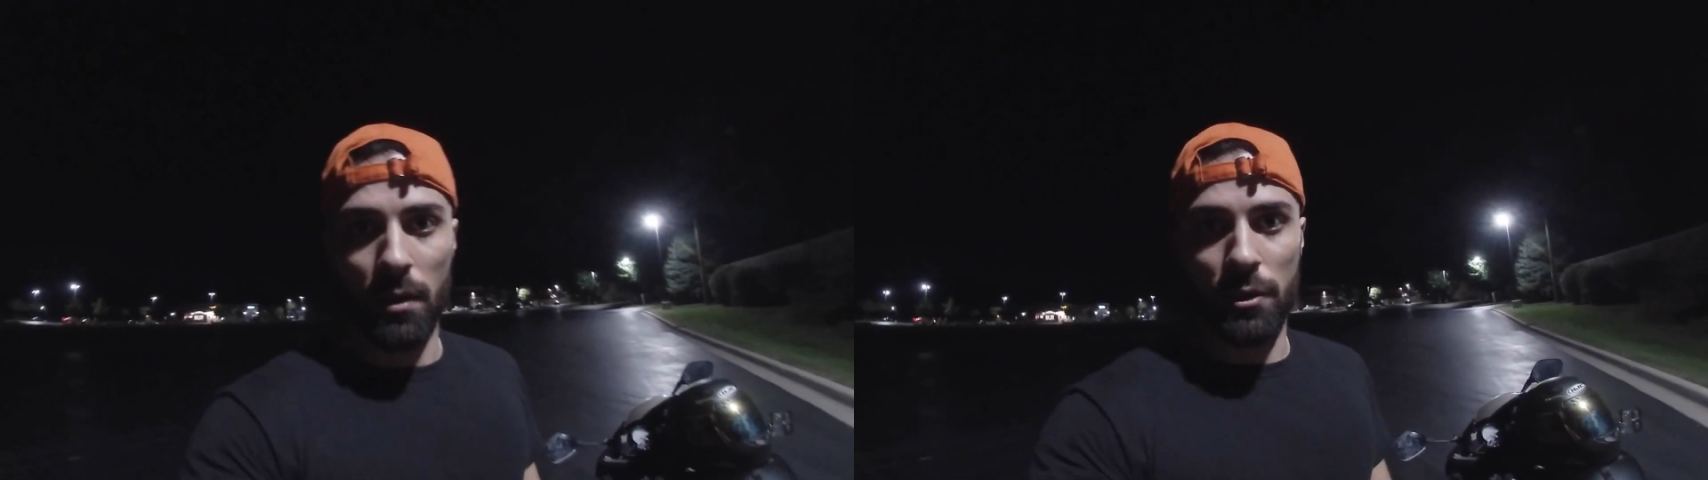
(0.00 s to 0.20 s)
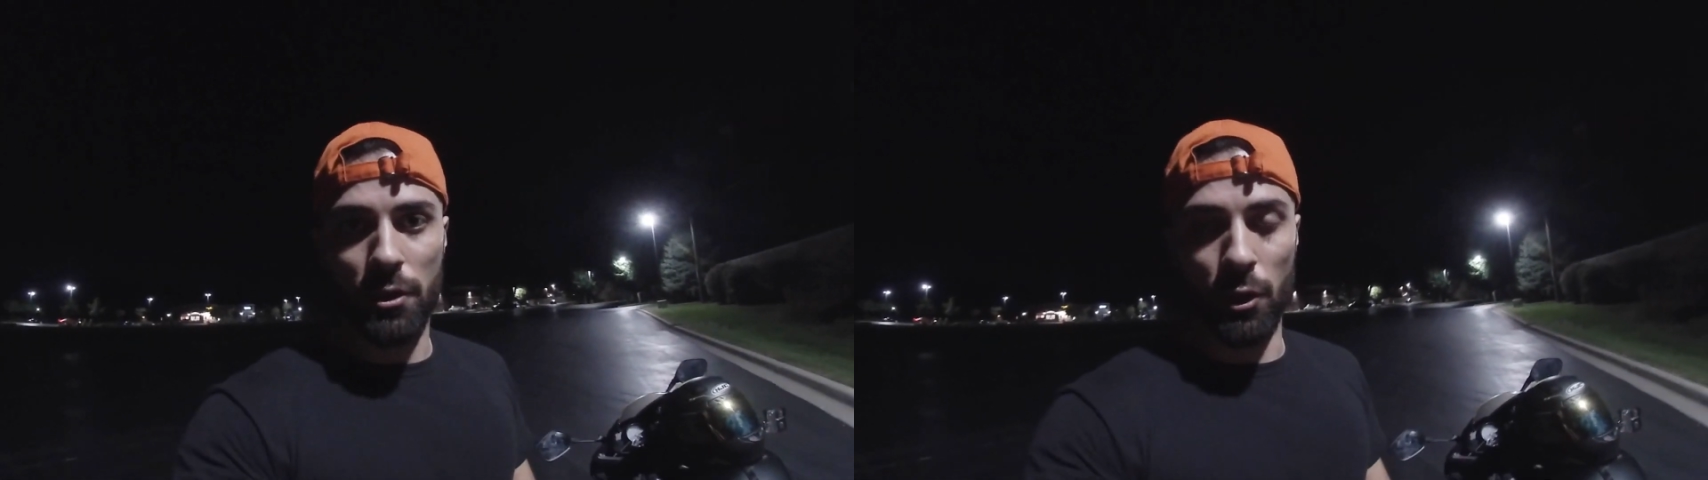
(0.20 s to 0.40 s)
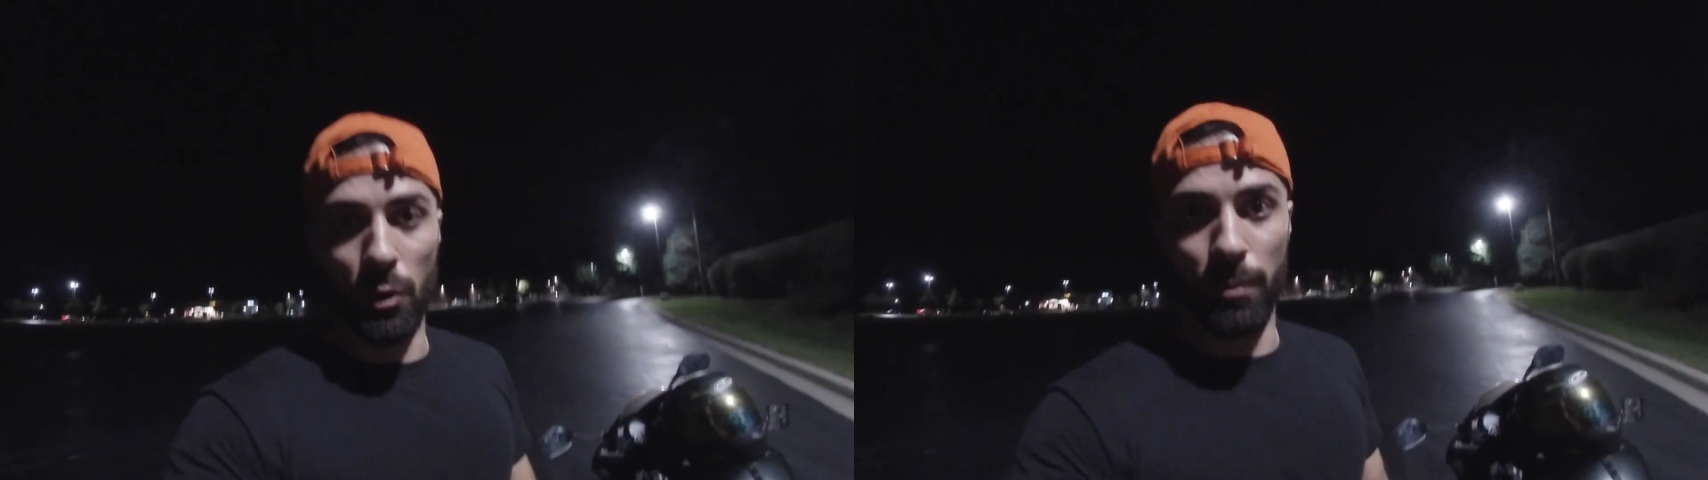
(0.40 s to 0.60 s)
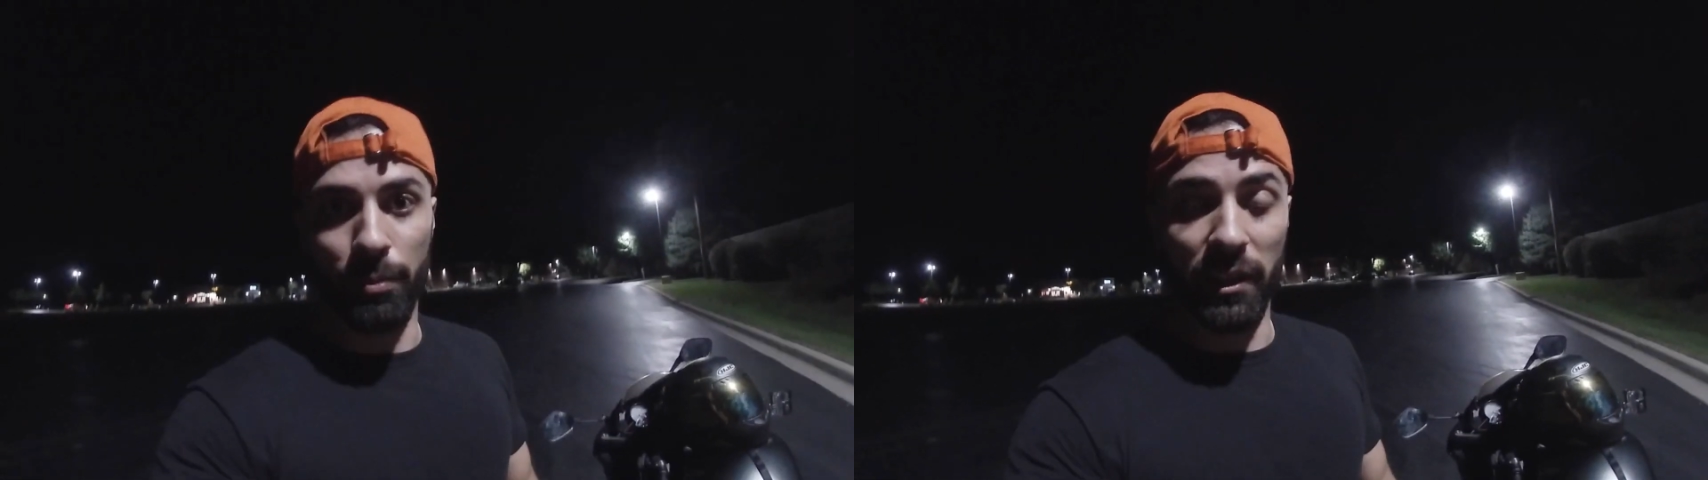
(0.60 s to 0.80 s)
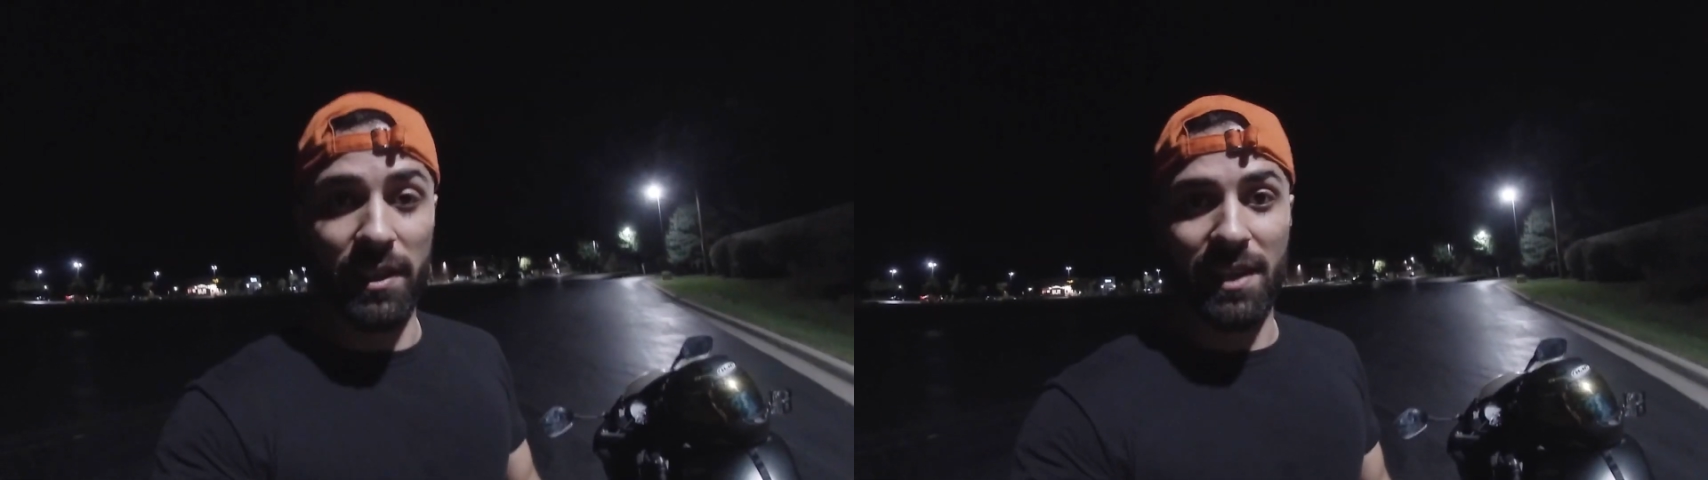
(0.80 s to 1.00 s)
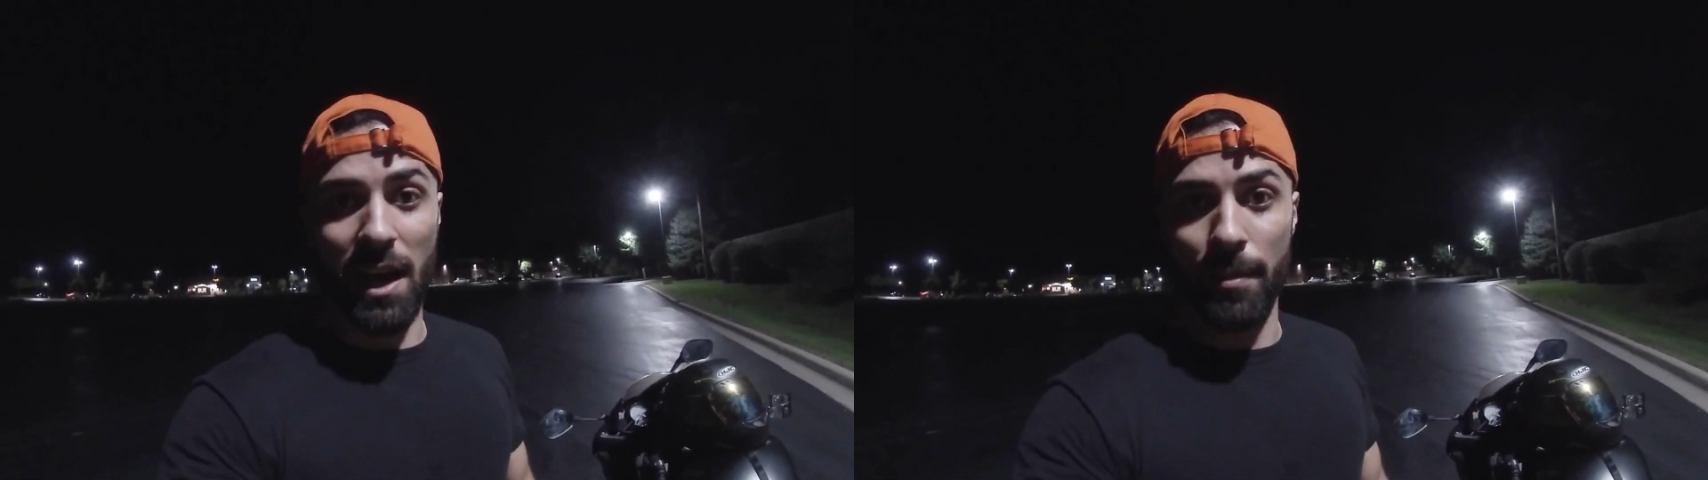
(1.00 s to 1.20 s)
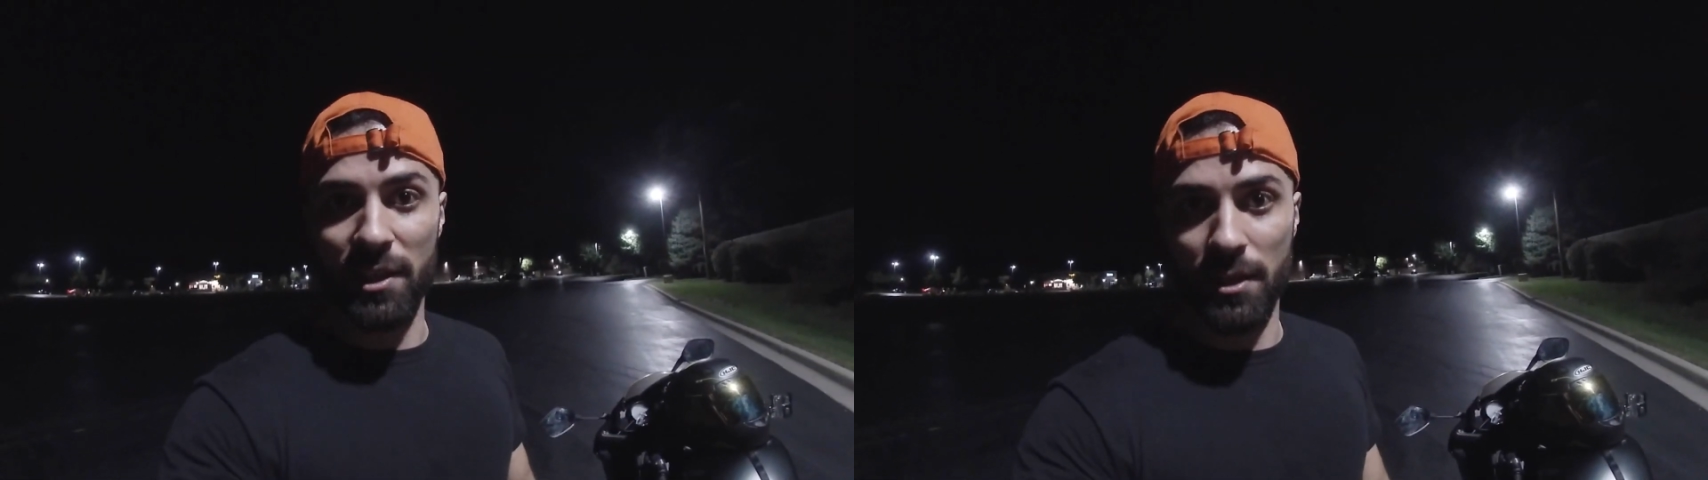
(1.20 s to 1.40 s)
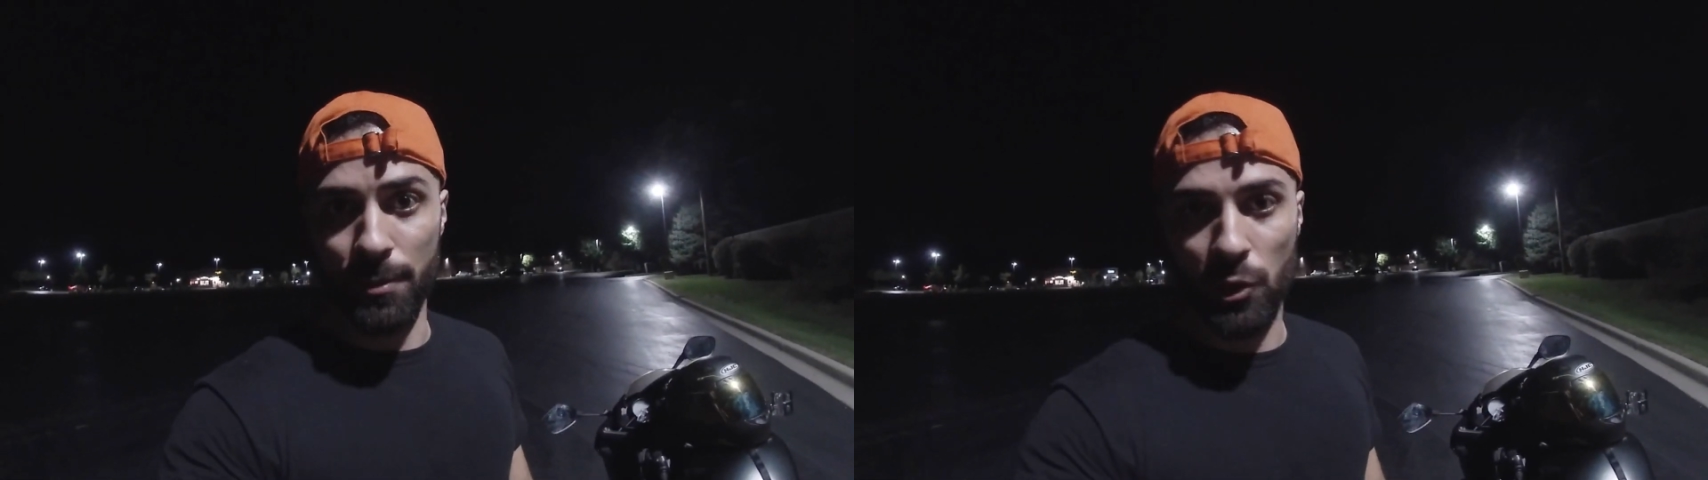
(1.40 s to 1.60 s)
So please
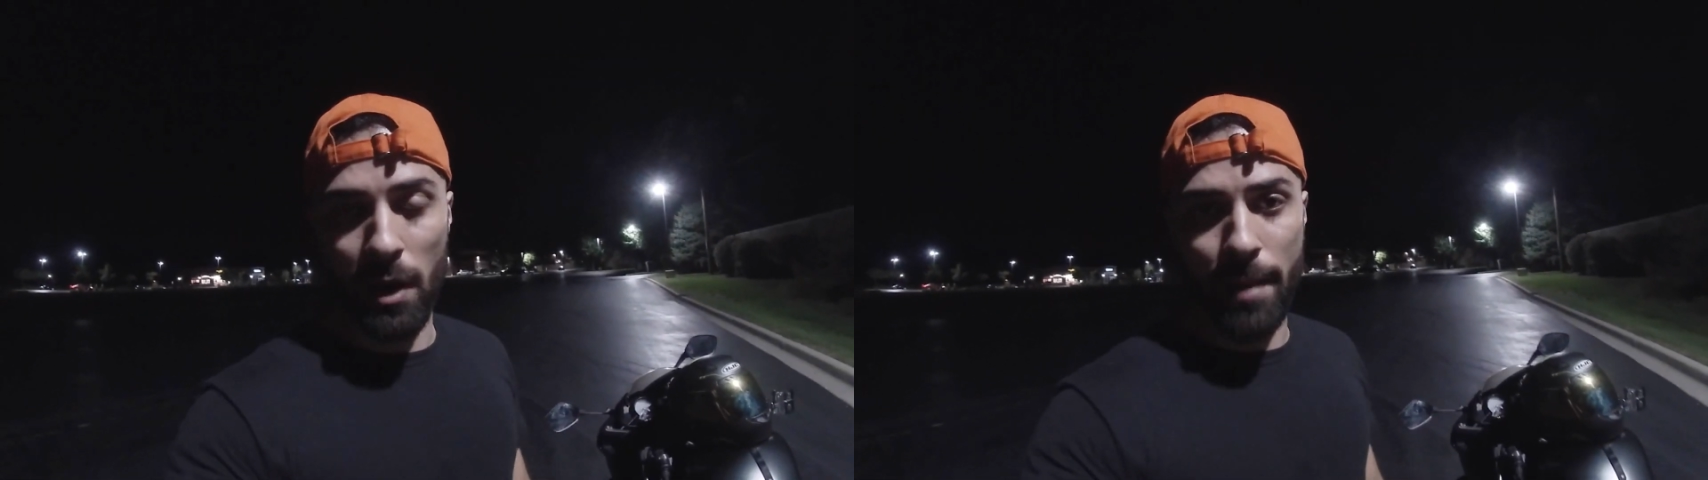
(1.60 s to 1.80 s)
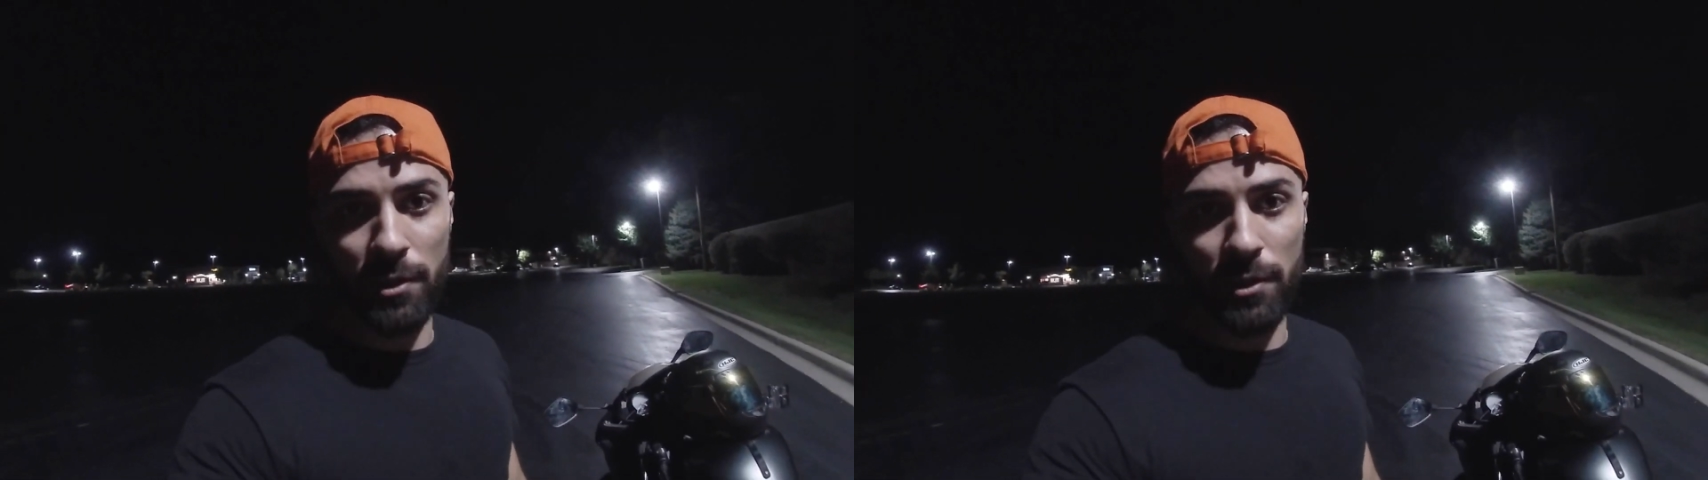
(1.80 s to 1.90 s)
comment, subscribe,